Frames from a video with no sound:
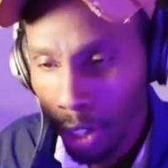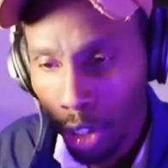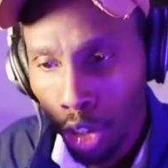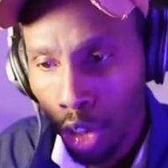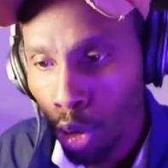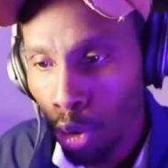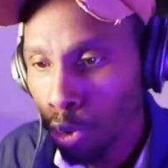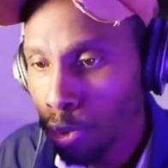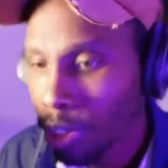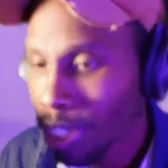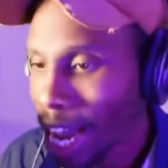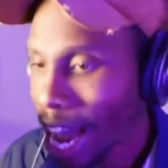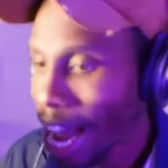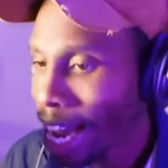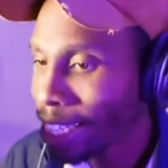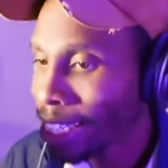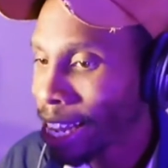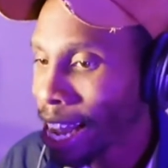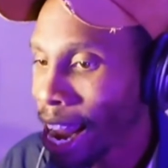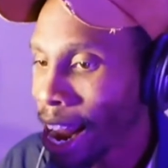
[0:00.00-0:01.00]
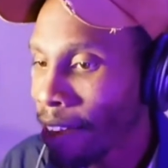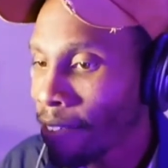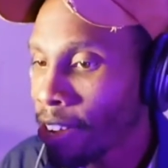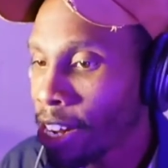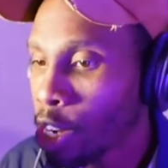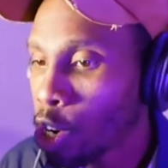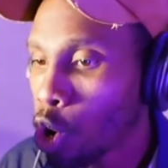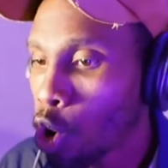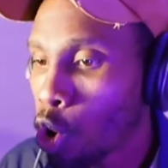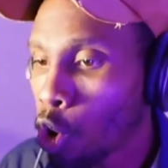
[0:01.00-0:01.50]
Two sides to every
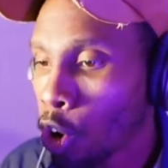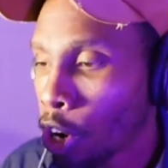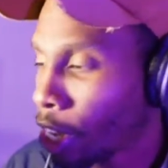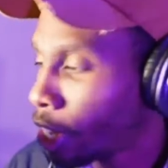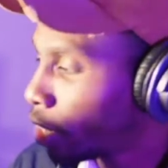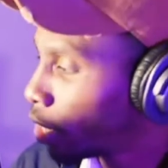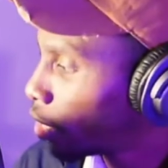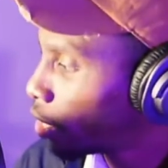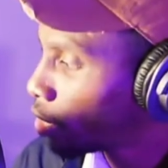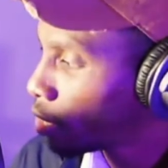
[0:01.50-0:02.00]
coin.